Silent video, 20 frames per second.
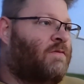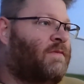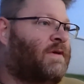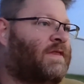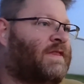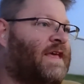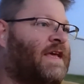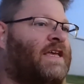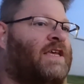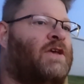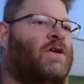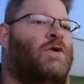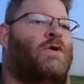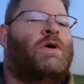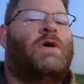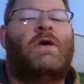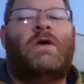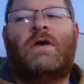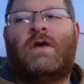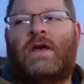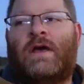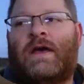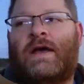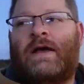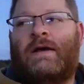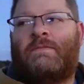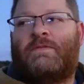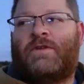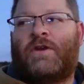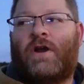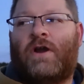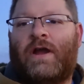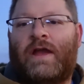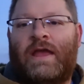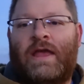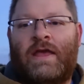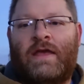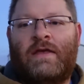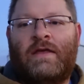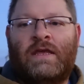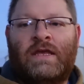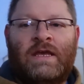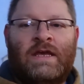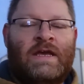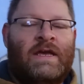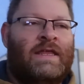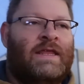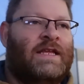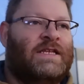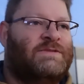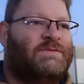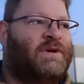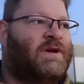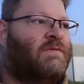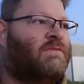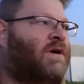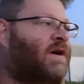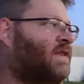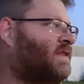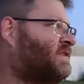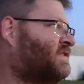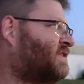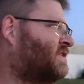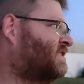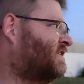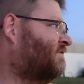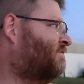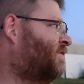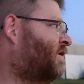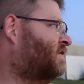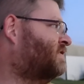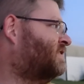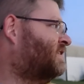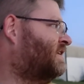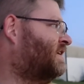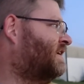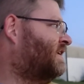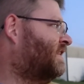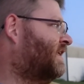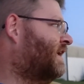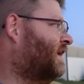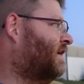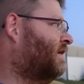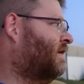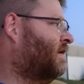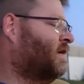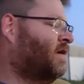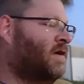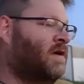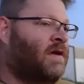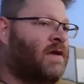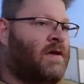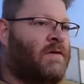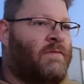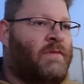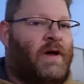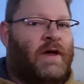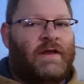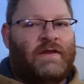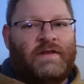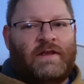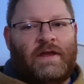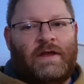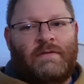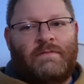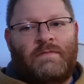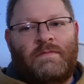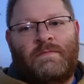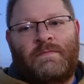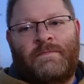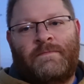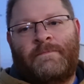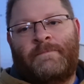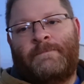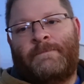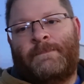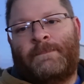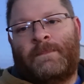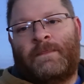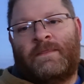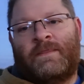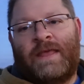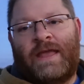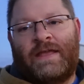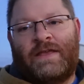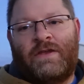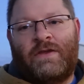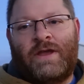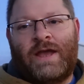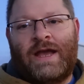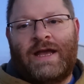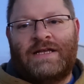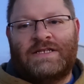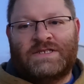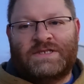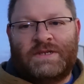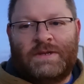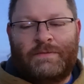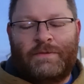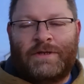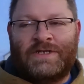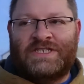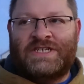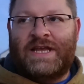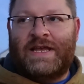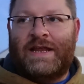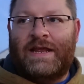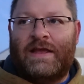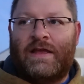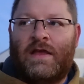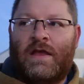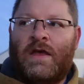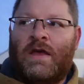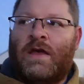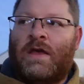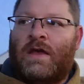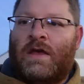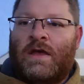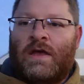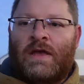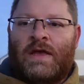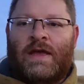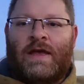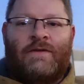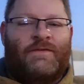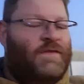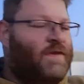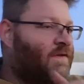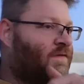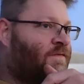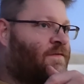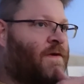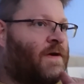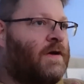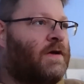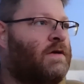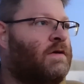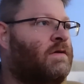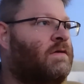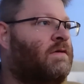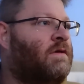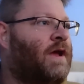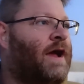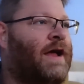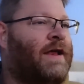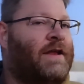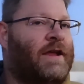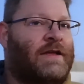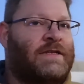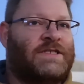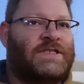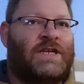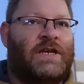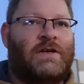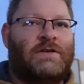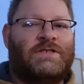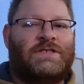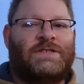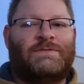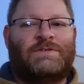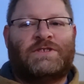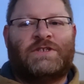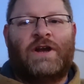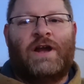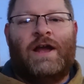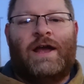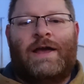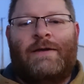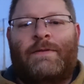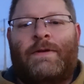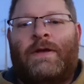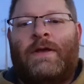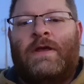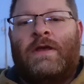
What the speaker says: But thank you. I'm sorry it's been a month since I've posted anything, but thank you guys. I appreciate it. If you've not done so, subscribe.